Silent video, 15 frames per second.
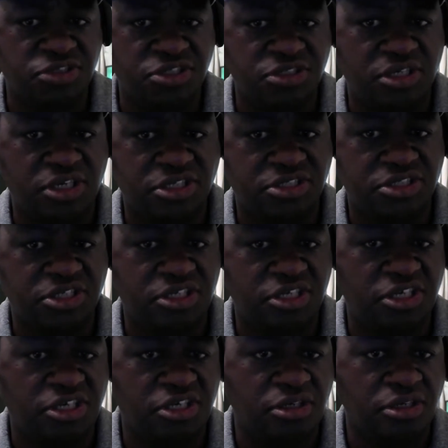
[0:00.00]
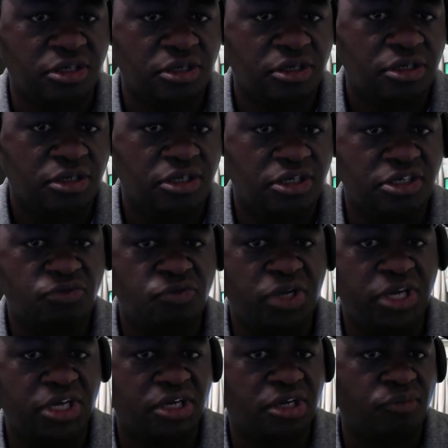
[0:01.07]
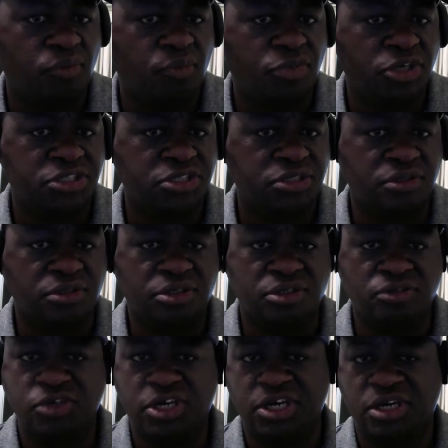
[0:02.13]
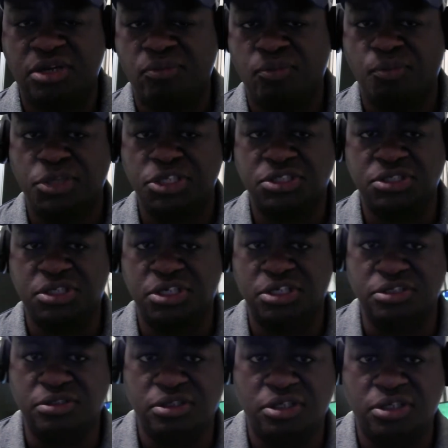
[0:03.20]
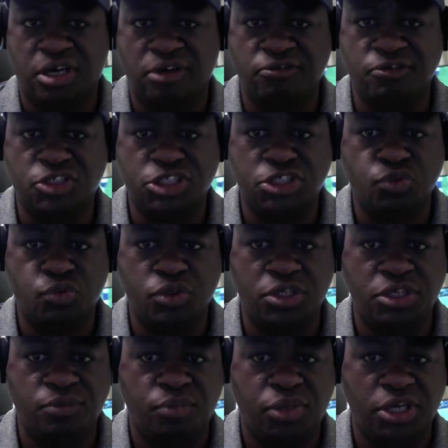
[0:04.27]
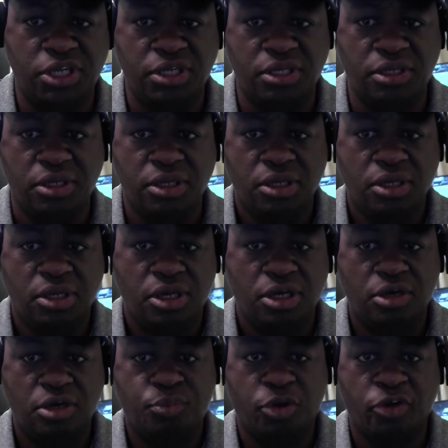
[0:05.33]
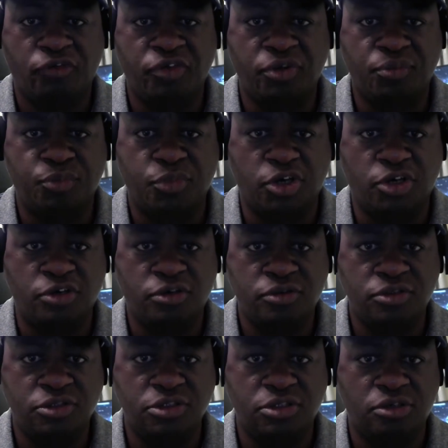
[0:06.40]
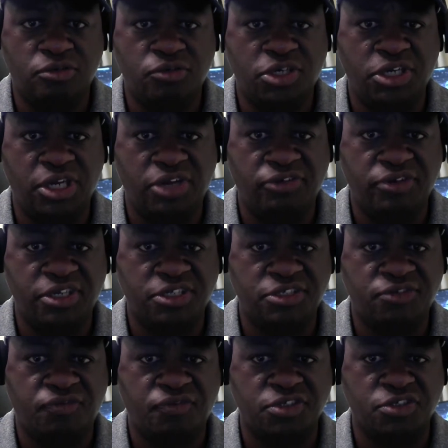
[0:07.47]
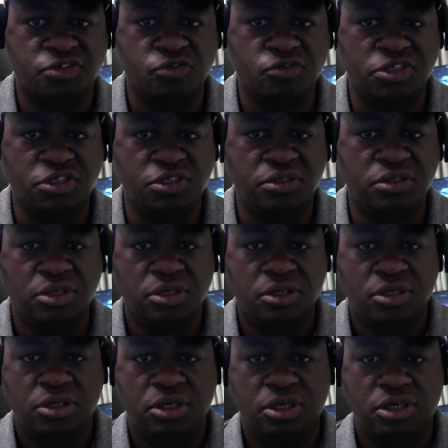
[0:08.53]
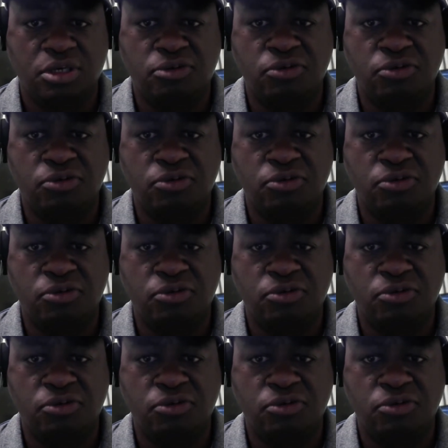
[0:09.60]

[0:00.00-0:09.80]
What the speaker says: Yes, they did. And we had a couple of busted coverages. We didn't play perfect ball. We didn't have an answer for the screen. Pass,